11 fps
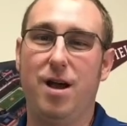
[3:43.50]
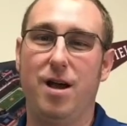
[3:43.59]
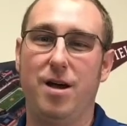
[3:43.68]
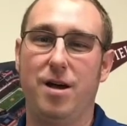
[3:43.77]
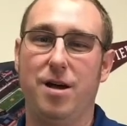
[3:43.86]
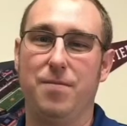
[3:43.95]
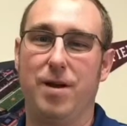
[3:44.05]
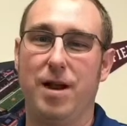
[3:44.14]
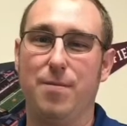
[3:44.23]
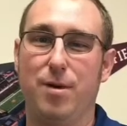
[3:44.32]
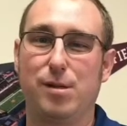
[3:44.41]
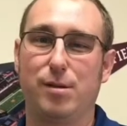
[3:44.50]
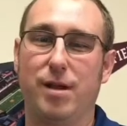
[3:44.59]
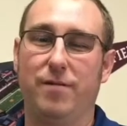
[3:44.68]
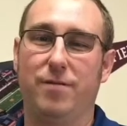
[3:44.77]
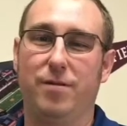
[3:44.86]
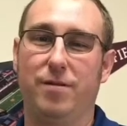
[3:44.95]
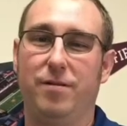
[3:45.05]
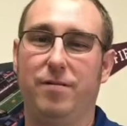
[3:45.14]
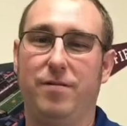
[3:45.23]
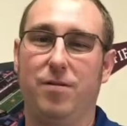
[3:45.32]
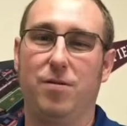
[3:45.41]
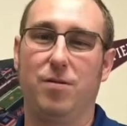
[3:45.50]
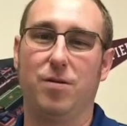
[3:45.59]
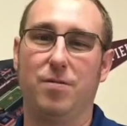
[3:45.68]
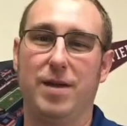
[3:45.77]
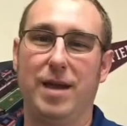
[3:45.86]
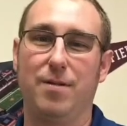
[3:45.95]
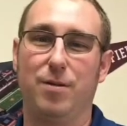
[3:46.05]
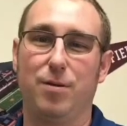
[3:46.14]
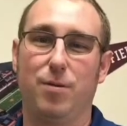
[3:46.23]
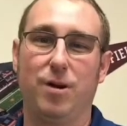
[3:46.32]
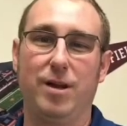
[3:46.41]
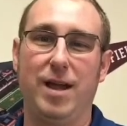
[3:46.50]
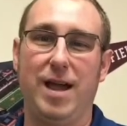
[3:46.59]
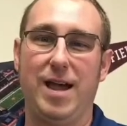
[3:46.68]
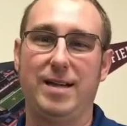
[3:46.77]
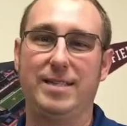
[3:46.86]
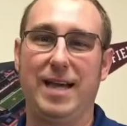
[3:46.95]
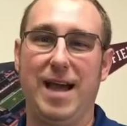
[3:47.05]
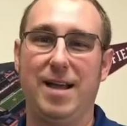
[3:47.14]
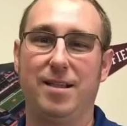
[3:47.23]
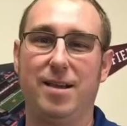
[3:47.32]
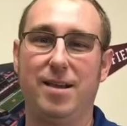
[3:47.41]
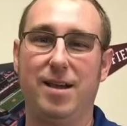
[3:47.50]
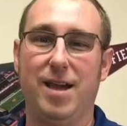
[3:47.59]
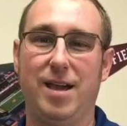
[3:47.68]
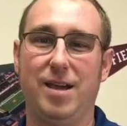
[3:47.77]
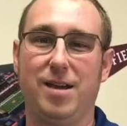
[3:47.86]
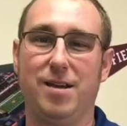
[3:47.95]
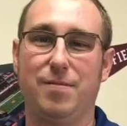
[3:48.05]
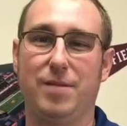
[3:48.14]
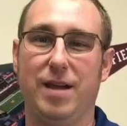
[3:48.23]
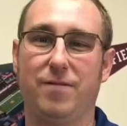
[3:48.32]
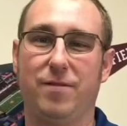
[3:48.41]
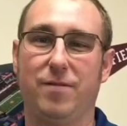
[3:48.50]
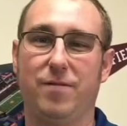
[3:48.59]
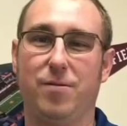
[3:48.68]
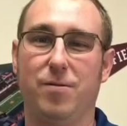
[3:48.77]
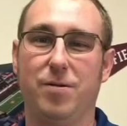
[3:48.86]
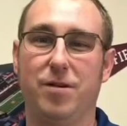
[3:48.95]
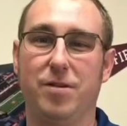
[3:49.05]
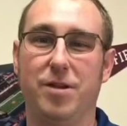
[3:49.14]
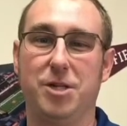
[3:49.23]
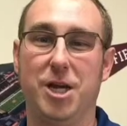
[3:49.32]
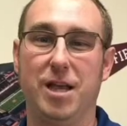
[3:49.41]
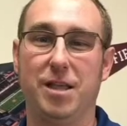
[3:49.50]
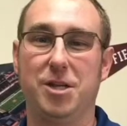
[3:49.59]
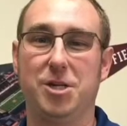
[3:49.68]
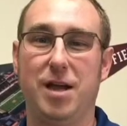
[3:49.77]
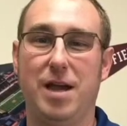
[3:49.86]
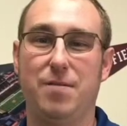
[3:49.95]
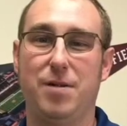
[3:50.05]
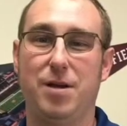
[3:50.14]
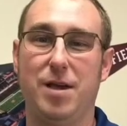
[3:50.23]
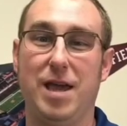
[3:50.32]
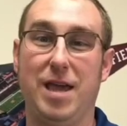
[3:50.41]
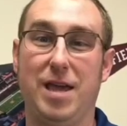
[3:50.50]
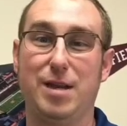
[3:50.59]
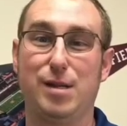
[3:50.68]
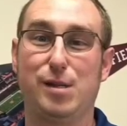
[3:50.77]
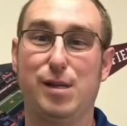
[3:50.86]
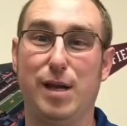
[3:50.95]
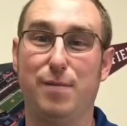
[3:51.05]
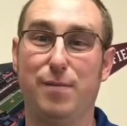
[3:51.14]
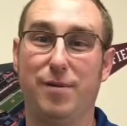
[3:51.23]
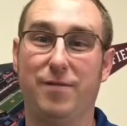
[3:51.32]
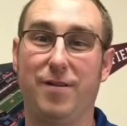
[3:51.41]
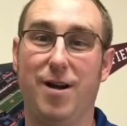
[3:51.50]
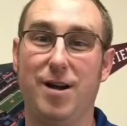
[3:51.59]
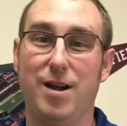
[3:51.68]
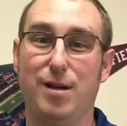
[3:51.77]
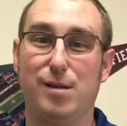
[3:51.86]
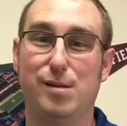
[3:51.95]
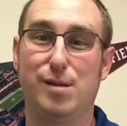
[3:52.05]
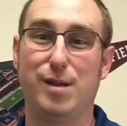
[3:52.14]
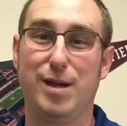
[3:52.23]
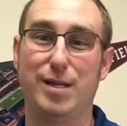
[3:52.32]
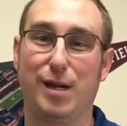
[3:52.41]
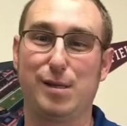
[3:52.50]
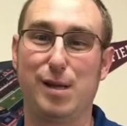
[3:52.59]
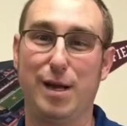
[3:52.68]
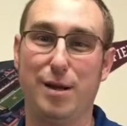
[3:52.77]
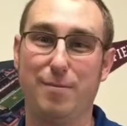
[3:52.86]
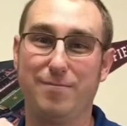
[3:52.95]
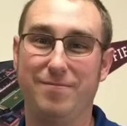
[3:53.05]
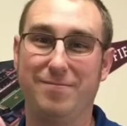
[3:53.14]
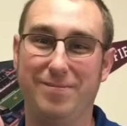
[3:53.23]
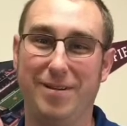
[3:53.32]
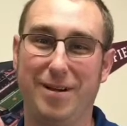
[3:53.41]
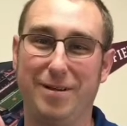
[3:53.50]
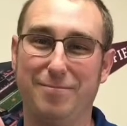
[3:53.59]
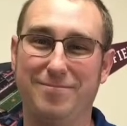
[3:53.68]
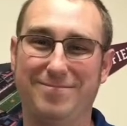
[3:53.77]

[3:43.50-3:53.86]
Um, and I'm also thankful for being able to work at Tally, and I'm thankful for the Challenge Lab and STEM Fridays and Texas A&M. Giga.